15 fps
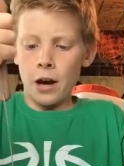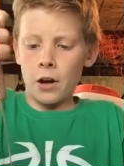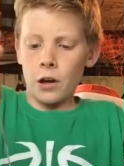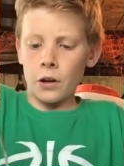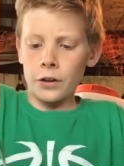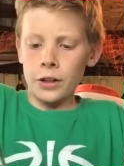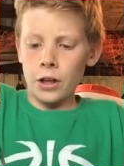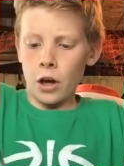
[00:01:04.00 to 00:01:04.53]

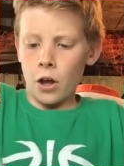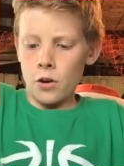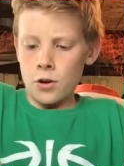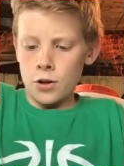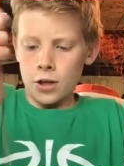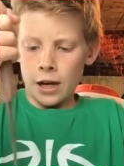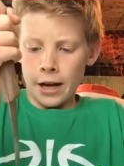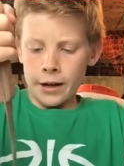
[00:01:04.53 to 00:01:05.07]
the other
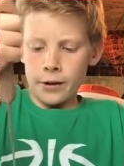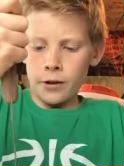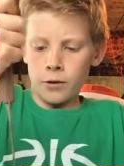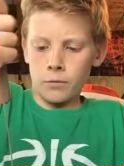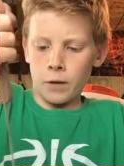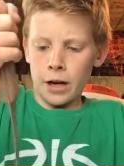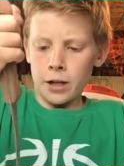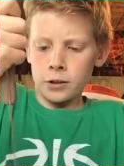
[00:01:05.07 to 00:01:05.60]
side,
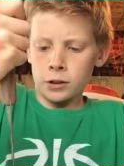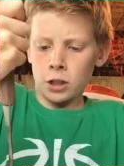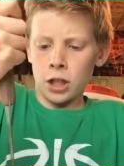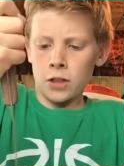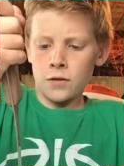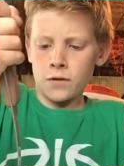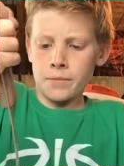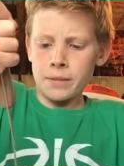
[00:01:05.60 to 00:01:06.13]
right across
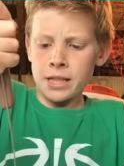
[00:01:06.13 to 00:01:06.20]
from it.